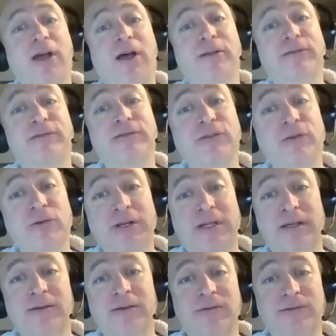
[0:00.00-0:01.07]
on
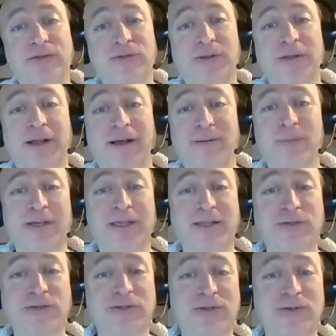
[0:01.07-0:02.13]
30, so that Amba
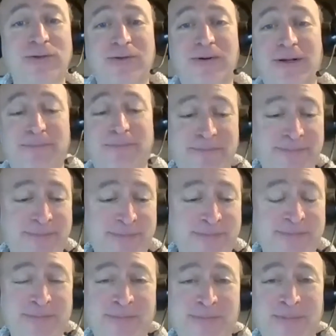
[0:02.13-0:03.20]
gets to
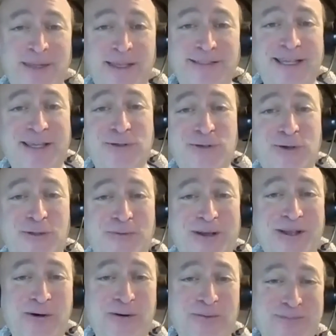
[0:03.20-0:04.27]
take us all the way
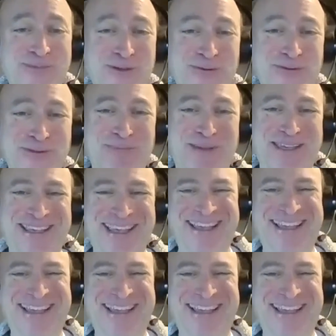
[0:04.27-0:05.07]
home, so to speak.